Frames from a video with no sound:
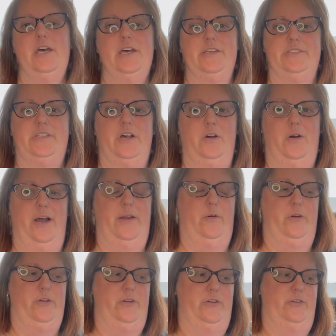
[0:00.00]
So I
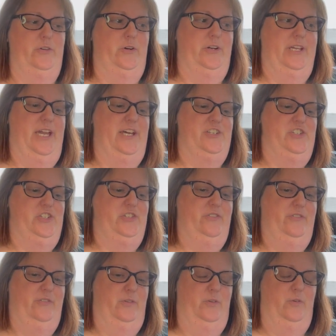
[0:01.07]
ordered DoorDash
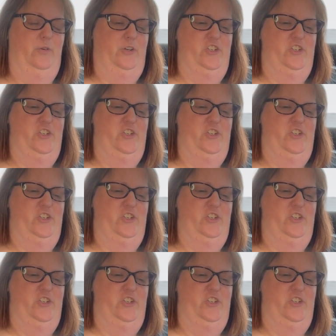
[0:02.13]
or